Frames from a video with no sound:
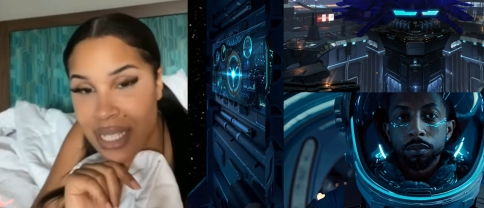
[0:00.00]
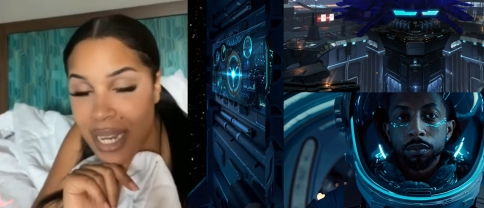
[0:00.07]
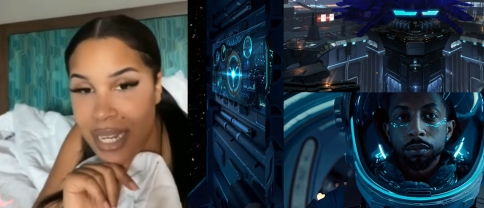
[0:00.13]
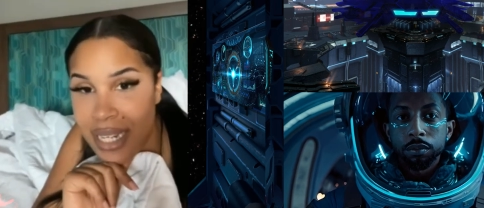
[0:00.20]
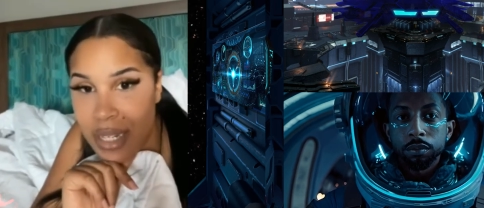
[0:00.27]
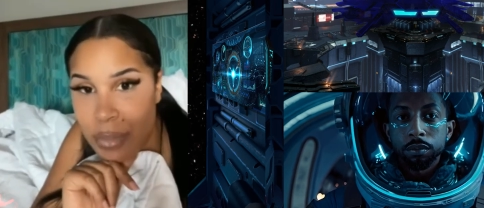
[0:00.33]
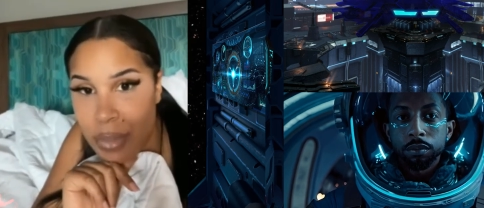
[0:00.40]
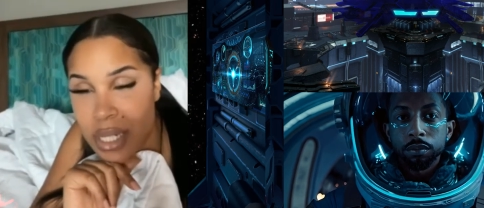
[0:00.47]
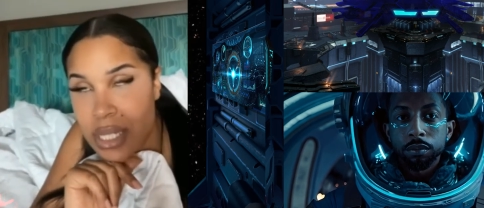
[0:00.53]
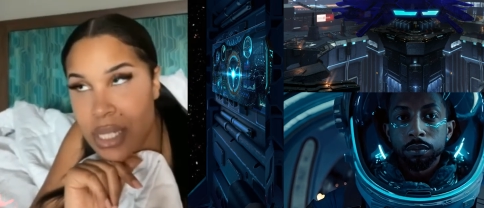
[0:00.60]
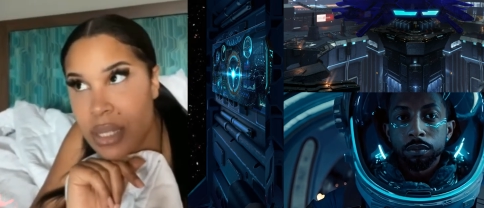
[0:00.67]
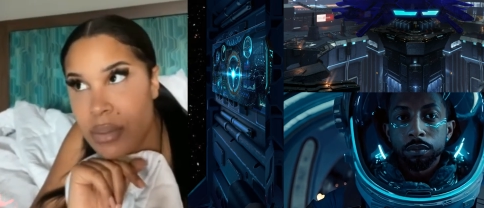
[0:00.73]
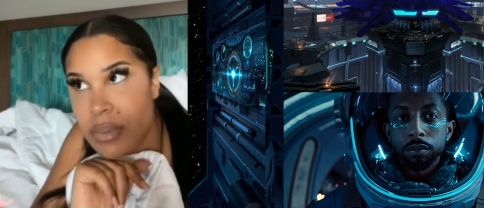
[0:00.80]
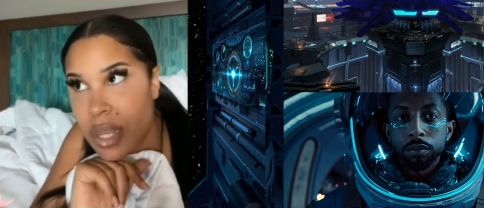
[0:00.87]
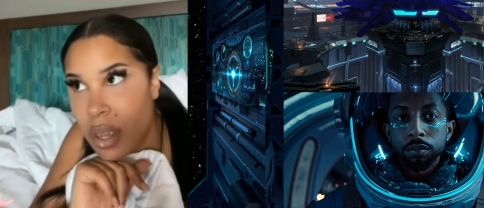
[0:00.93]
Speaker 1: about his
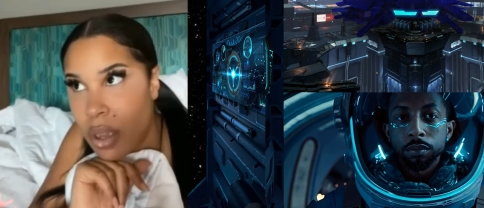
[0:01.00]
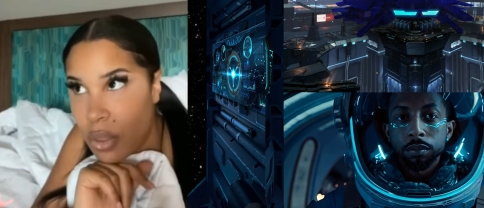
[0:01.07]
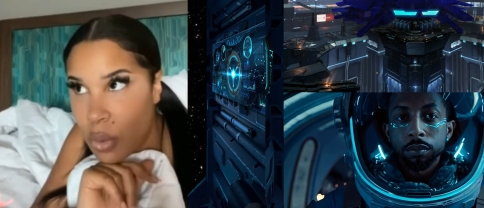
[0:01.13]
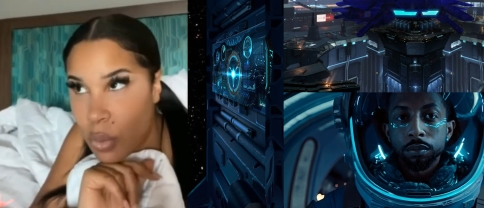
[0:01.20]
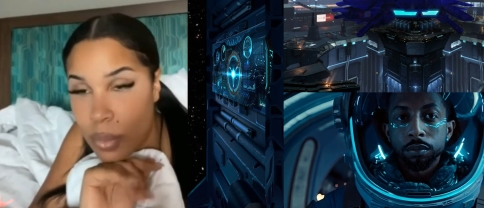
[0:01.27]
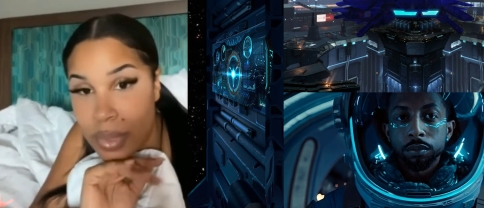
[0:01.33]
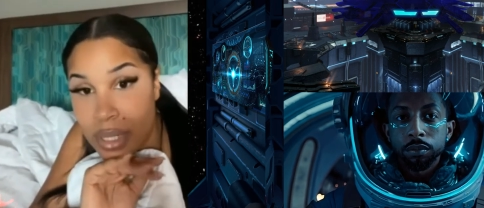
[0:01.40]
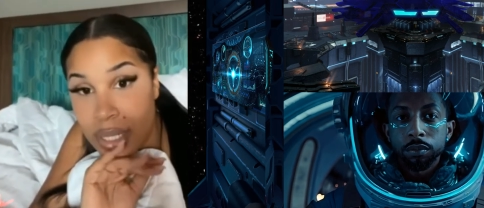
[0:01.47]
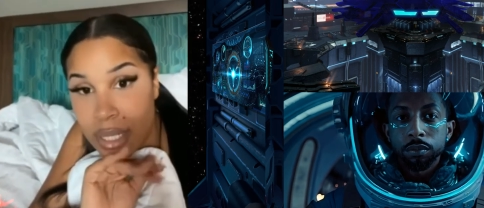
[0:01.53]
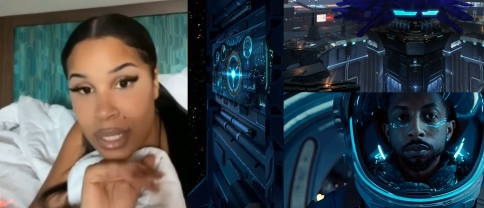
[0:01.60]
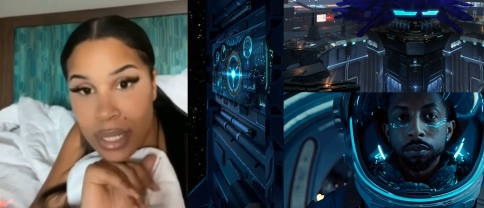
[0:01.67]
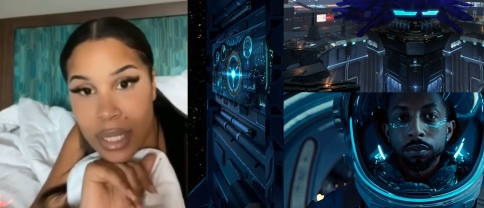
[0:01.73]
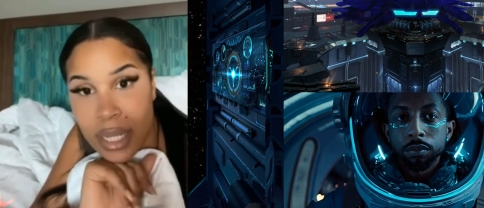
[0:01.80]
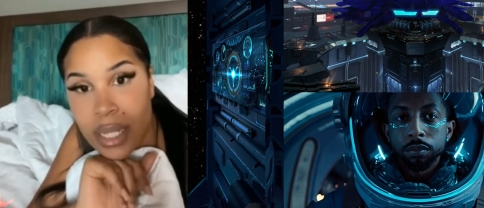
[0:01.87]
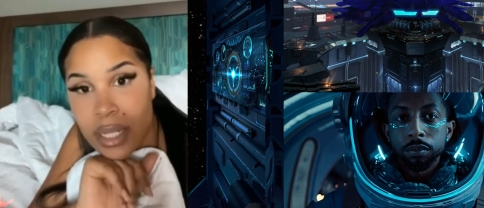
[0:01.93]
past
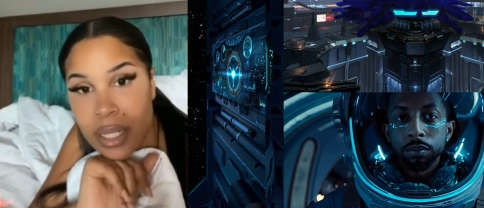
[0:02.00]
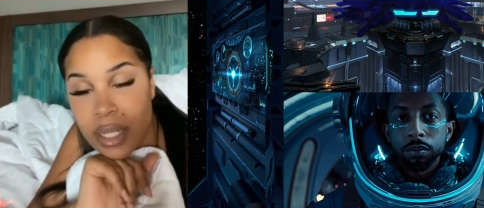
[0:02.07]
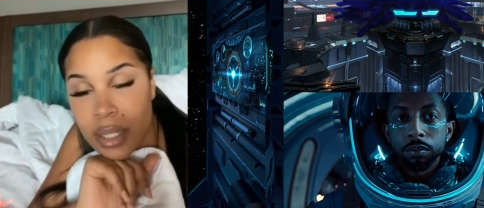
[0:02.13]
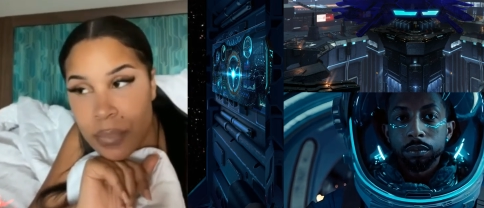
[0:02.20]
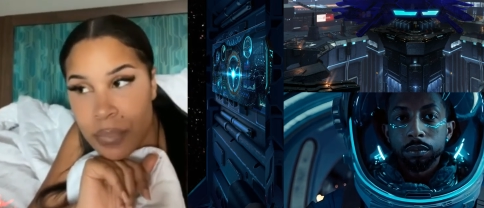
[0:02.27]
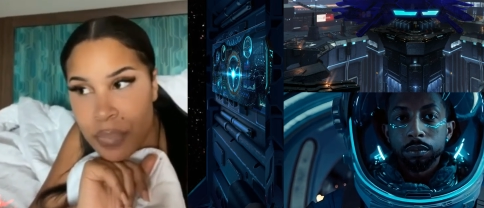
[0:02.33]
experiences and